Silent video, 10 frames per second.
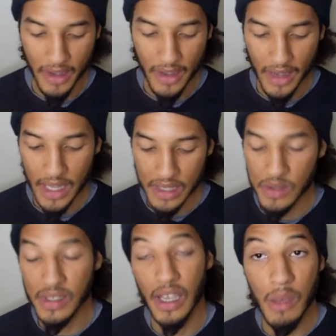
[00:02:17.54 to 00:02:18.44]
Uh, this
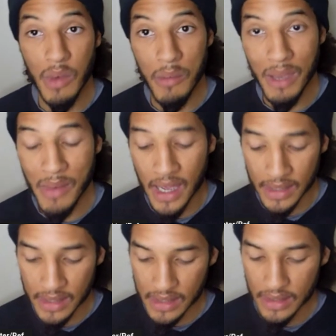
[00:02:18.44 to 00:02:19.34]
was an MMA
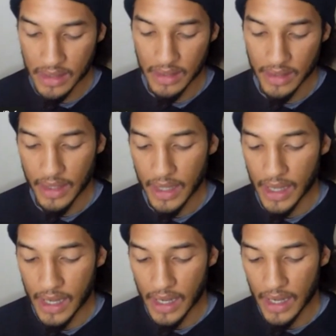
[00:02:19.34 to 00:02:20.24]
match.
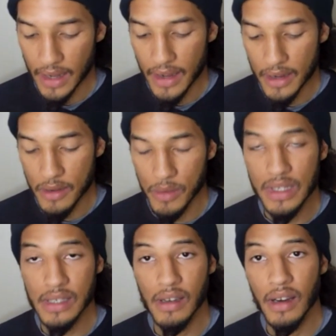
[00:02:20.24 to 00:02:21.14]
Uh, we
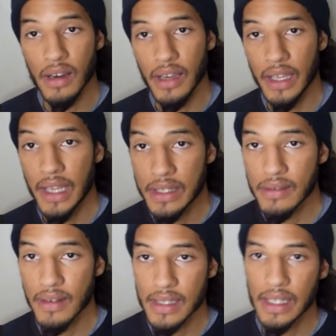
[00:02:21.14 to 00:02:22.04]
saw an
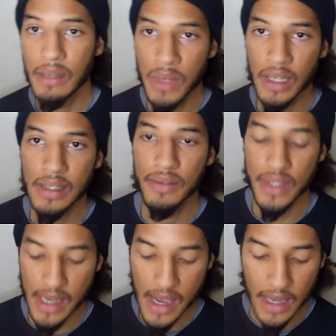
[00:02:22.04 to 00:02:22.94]
interesting mix of
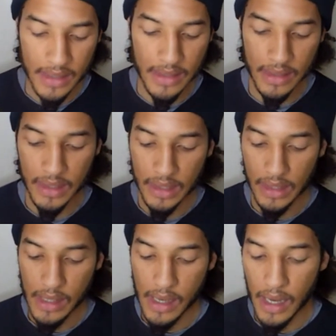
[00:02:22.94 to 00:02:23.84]
attacks.
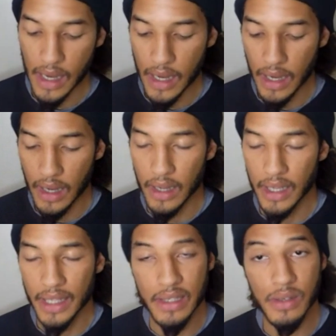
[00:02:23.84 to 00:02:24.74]
Uh,
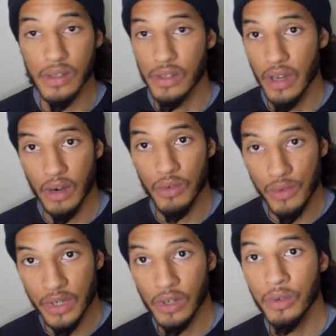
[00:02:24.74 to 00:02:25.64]
and this was a, a,
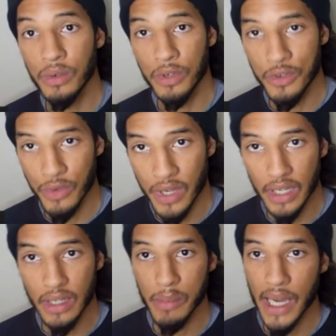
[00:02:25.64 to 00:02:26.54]
real
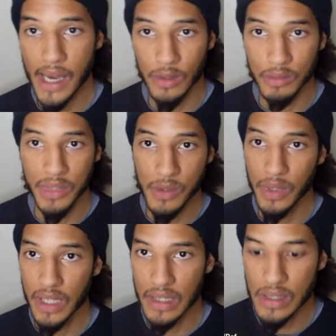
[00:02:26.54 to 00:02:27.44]
gritty battle
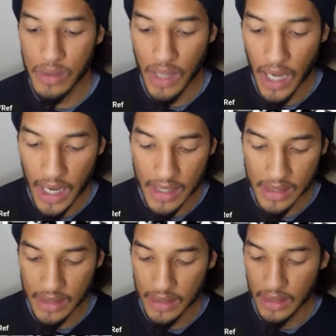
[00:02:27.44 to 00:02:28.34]
between these two
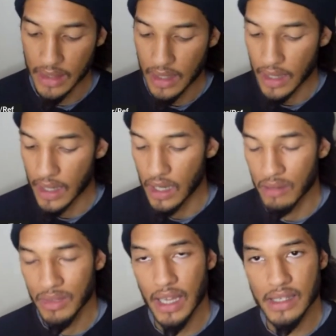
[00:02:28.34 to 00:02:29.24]
guys.
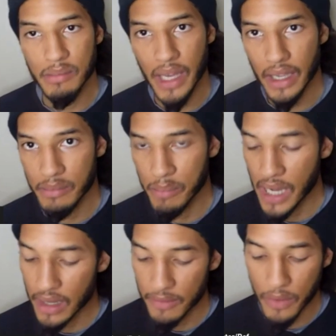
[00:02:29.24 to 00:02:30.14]
Um, lots of back
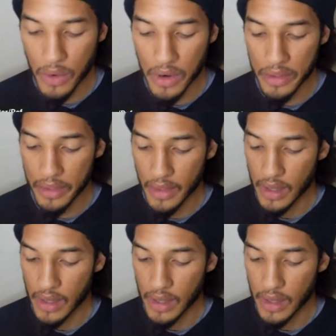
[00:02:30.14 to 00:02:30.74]
back and forth.